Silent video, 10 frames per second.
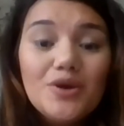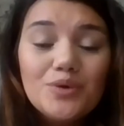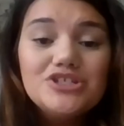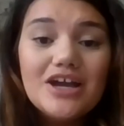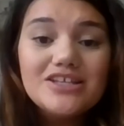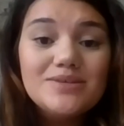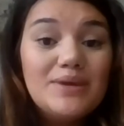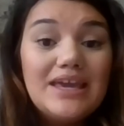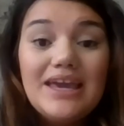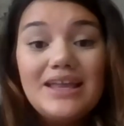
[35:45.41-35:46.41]
reach out to
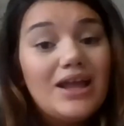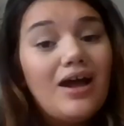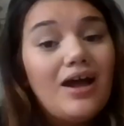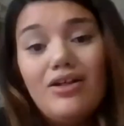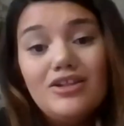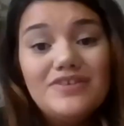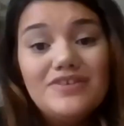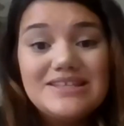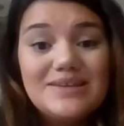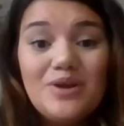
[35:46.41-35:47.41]
me and all of
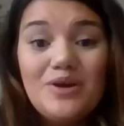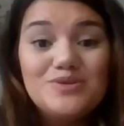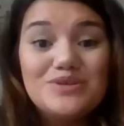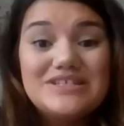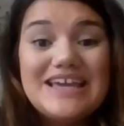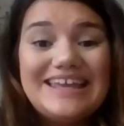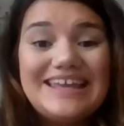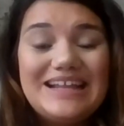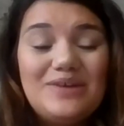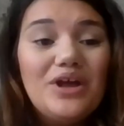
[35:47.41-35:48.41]
his zip codes were taken
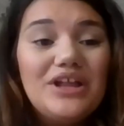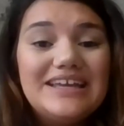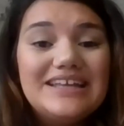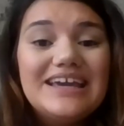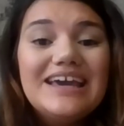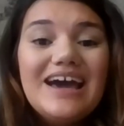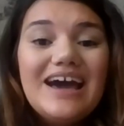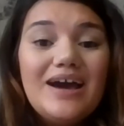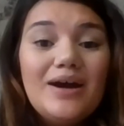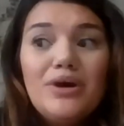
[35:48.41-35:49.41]
that he wanted,
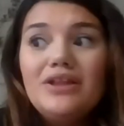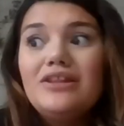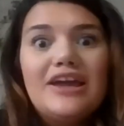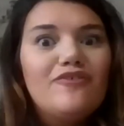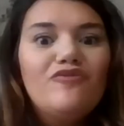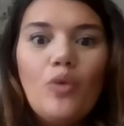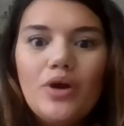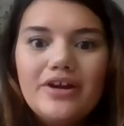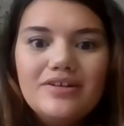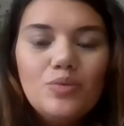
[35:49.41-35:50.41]
uh, but like
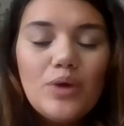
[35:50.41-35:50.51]
four.